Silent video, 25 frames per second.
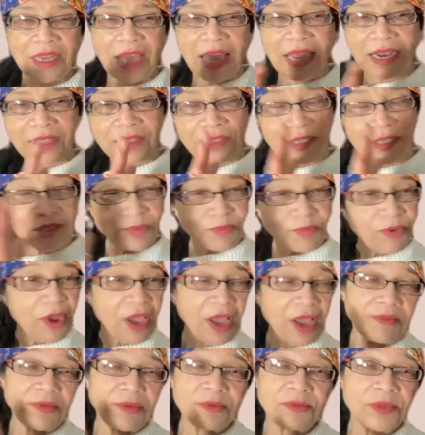lot of these
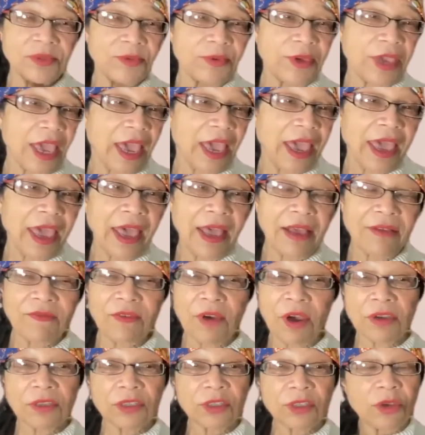problems we have
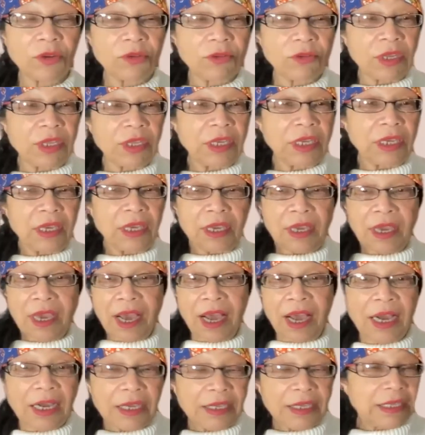are totally
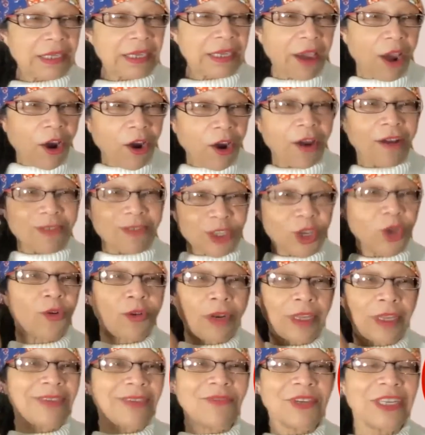
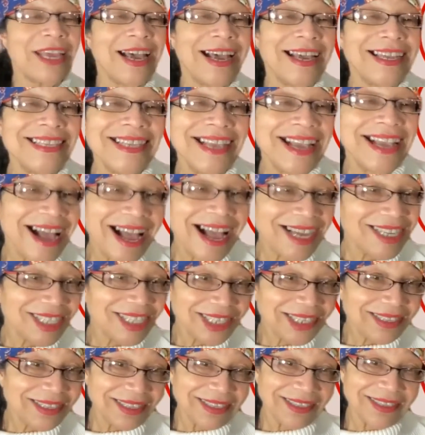even
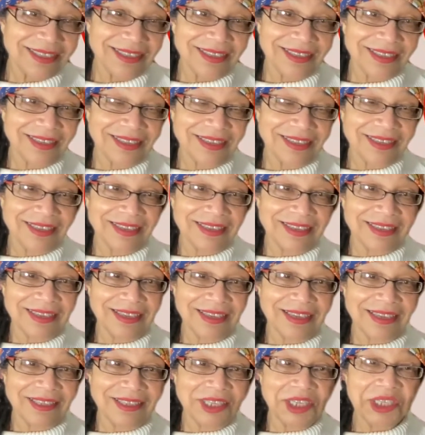unconscious.
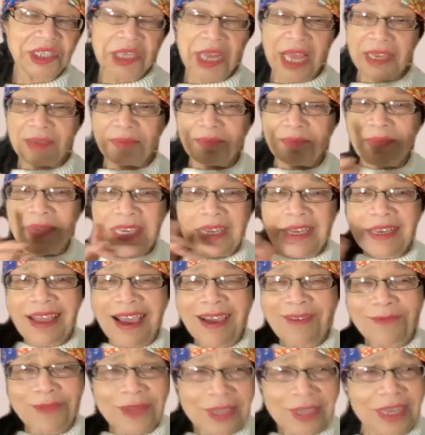Just like me,
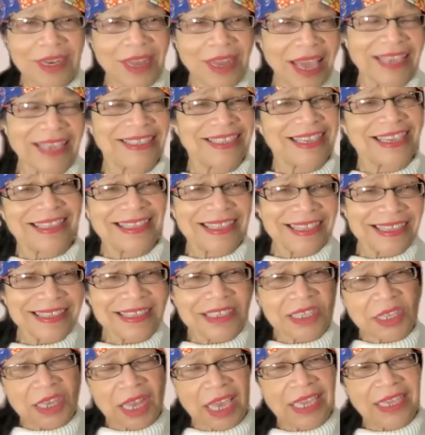not realizing at
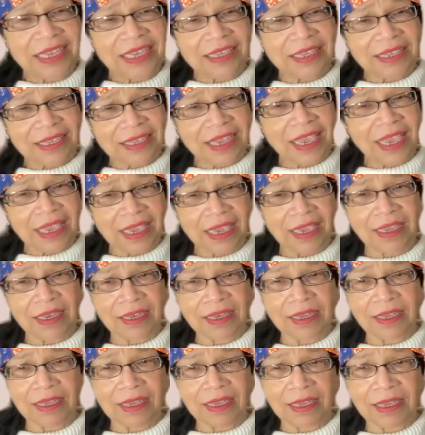this late date
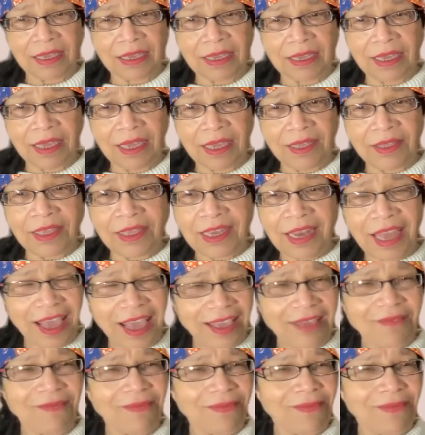that
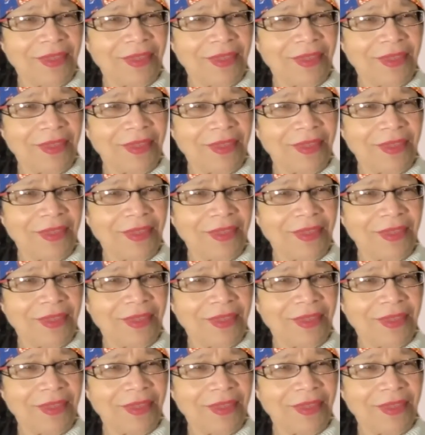I